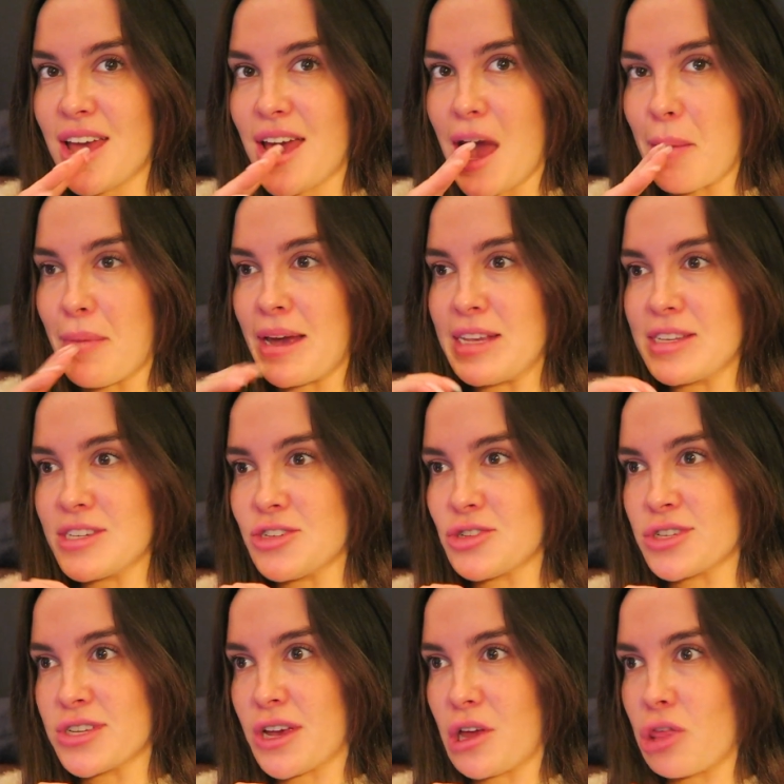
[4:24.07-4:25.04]
I basically
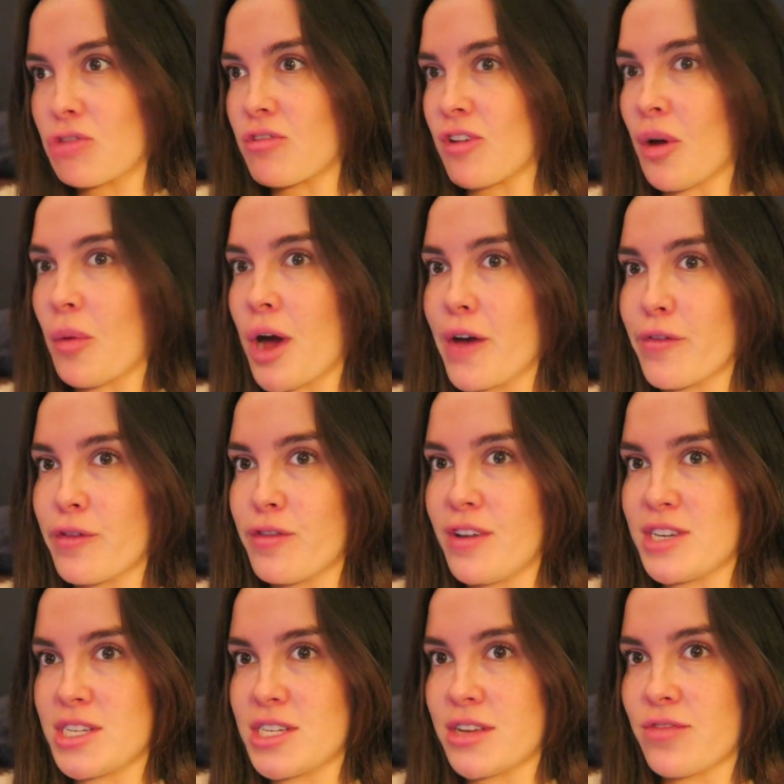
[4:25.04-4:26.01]
just like throw whatever
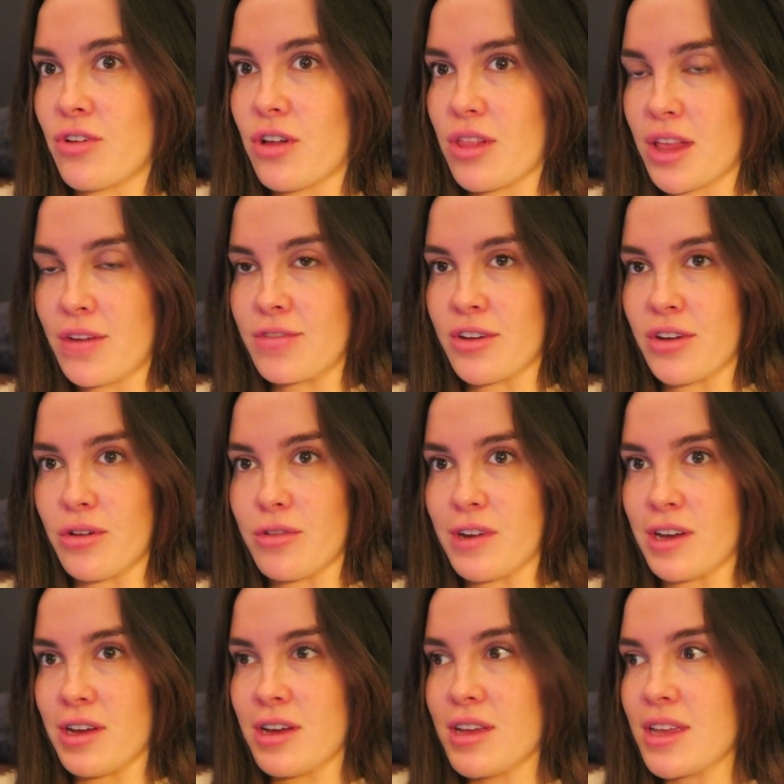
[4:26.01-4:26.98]
veggies I've got left
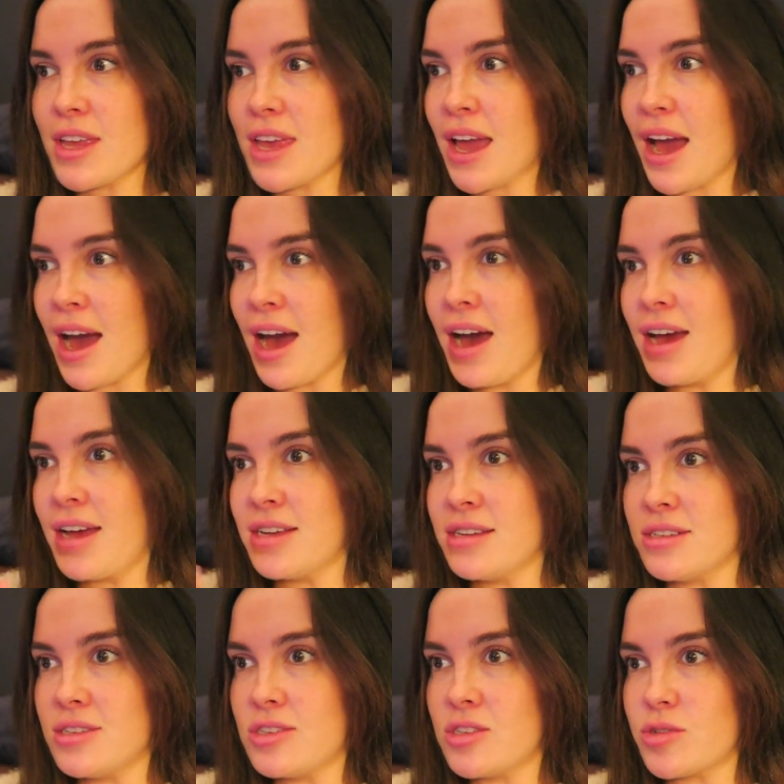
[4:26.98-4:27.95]
over
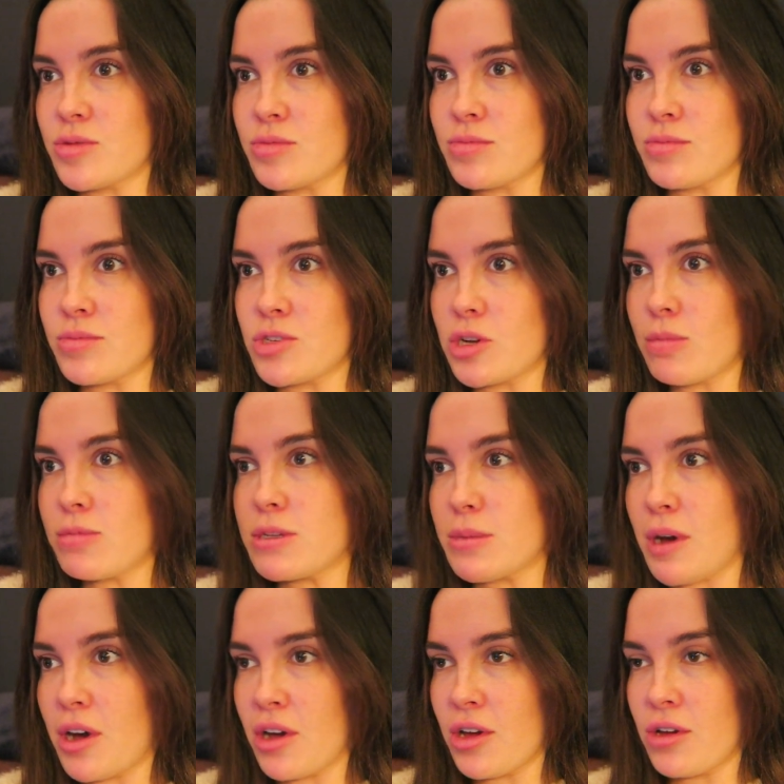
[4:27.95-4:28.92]
and some chopped
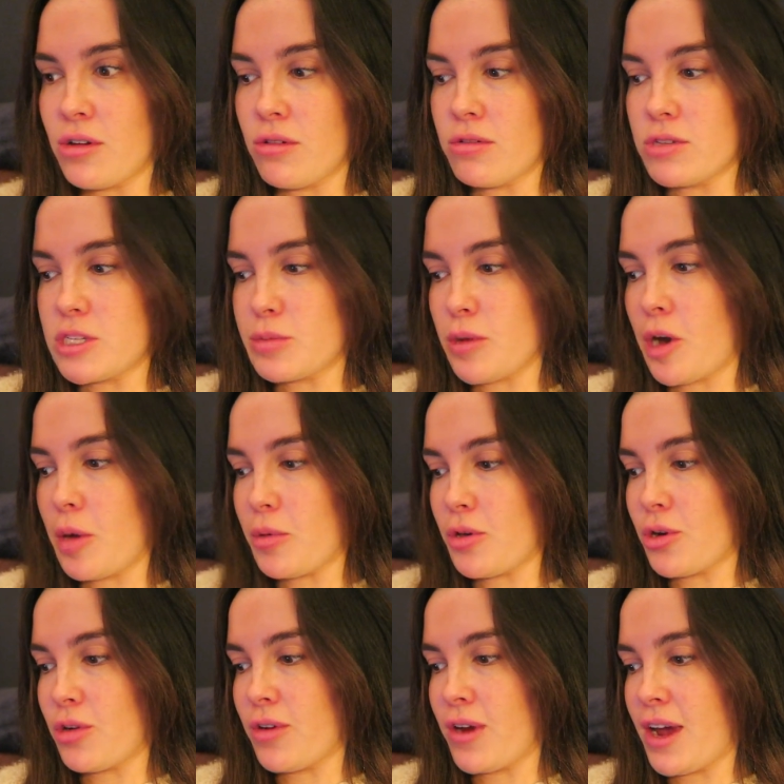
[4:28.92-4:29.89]
tomatoes, tomato
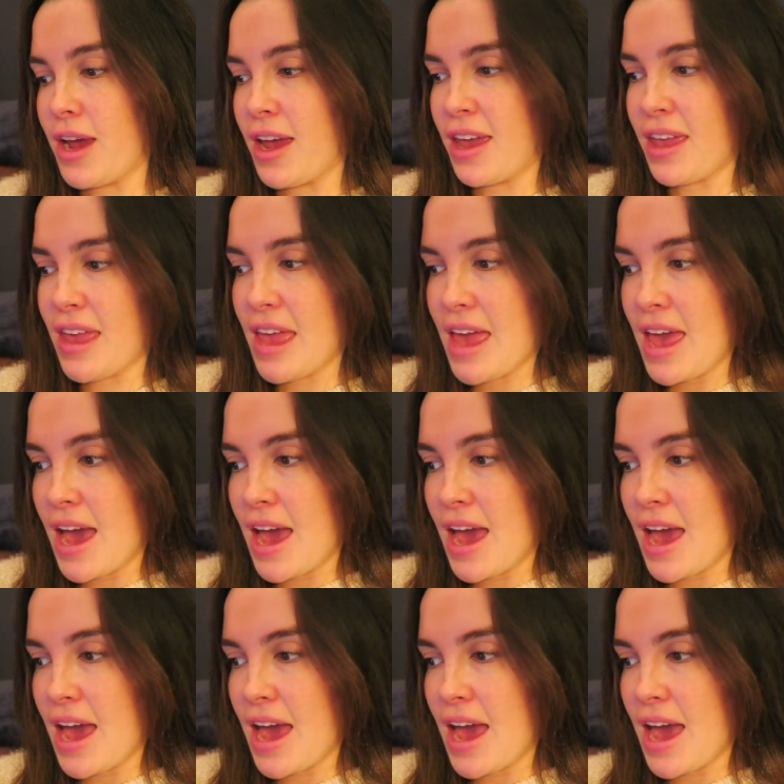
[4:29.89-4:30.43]
puree,